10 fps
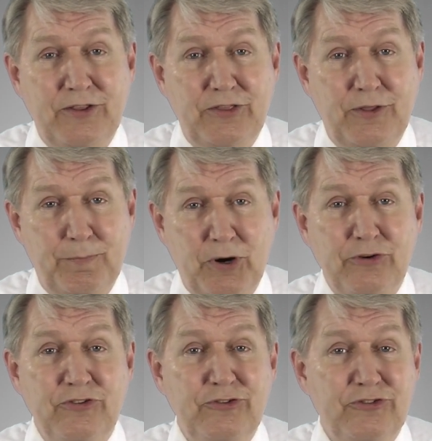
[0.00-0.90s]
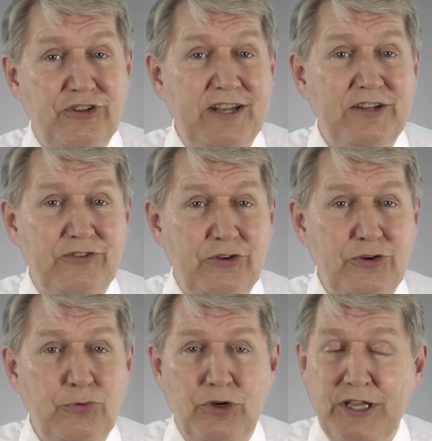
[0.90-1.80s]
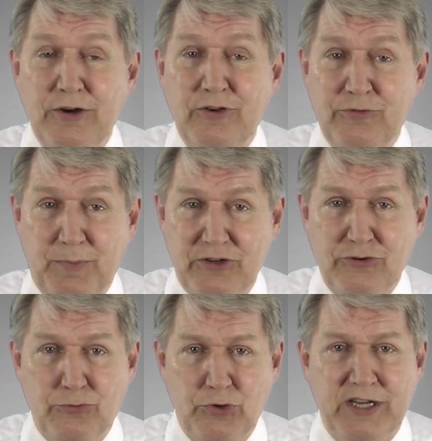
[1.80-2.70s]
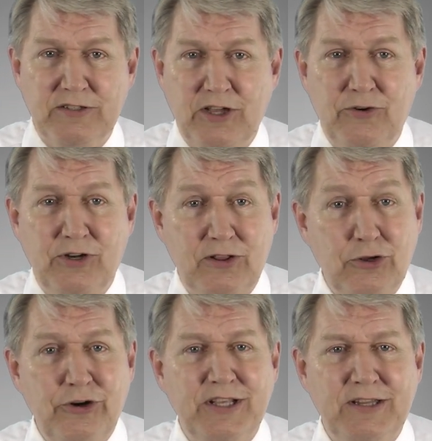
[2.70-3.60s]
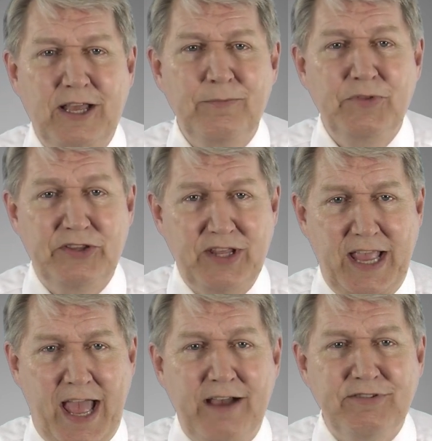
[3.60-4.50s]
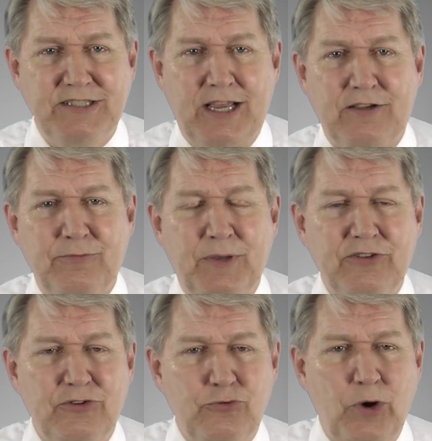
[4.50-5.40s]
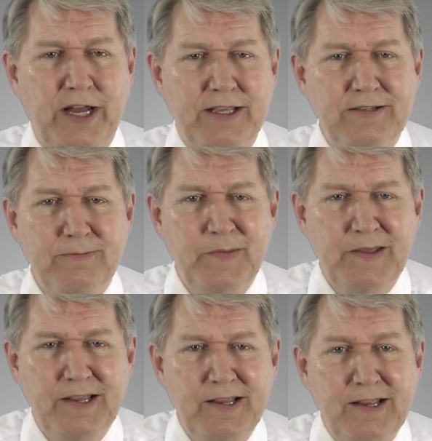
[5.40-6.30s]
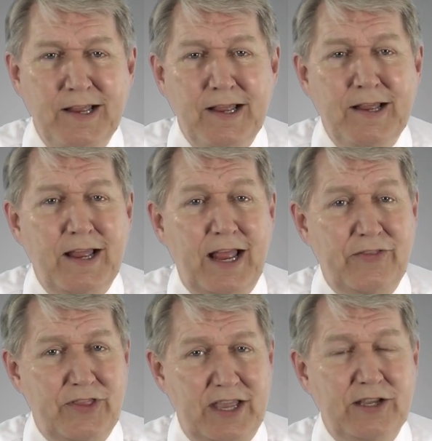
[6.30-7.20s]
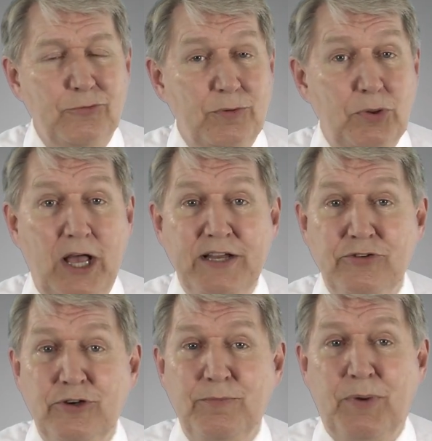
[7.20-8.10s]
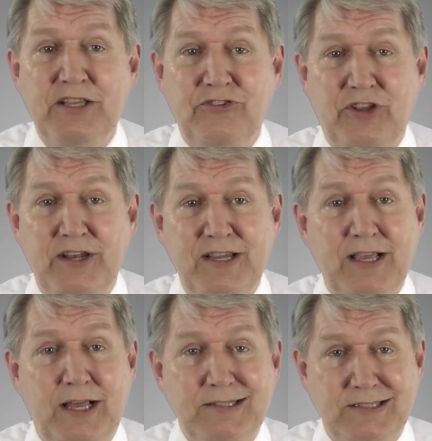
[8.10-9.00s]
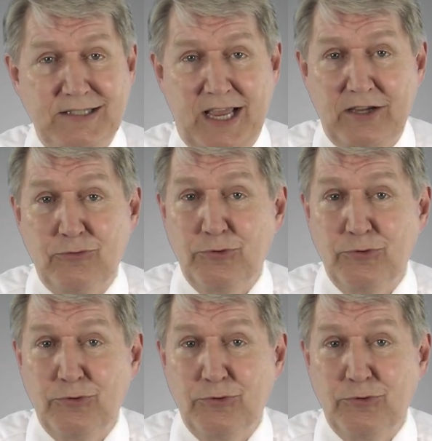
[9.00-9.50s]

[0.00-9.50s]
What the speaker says: The person you send it to will hear a special ringtone alerting them that they have a text message waiting, and they can reply to it by sending a text